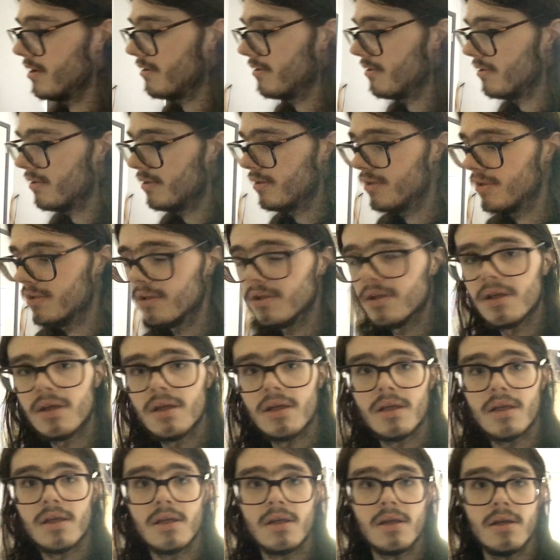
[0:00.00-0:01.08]
a
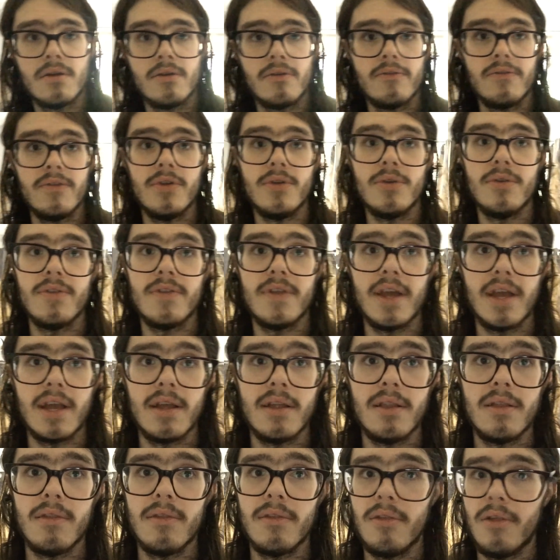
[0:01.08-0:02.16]
few
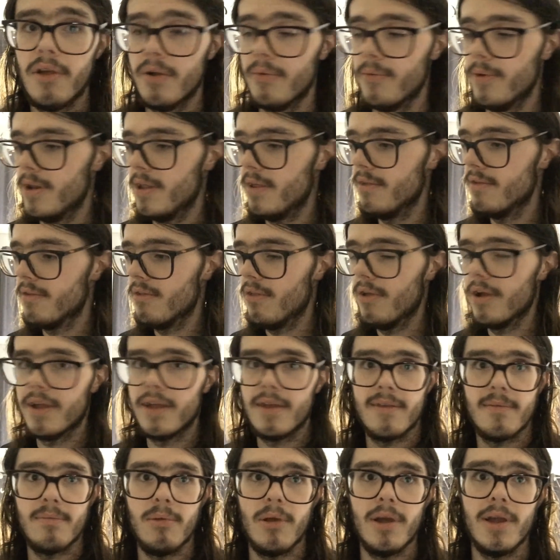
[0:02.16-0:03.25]
seconds, when he's
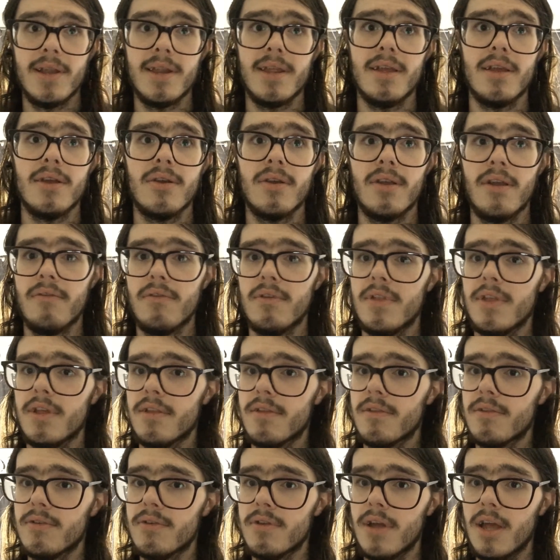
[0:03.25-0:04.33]
explaining everything
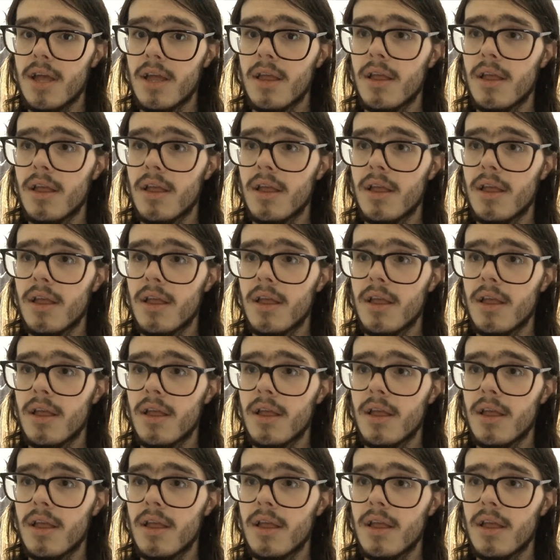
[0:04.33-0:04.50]
he's got